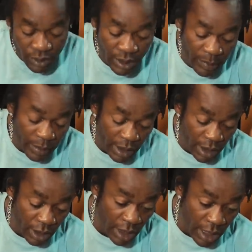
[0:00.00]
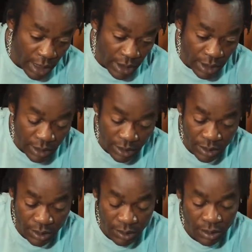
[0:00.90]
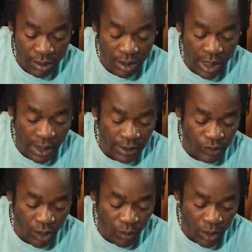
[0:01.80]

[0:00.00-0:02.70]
depend on a call. Because I guess what go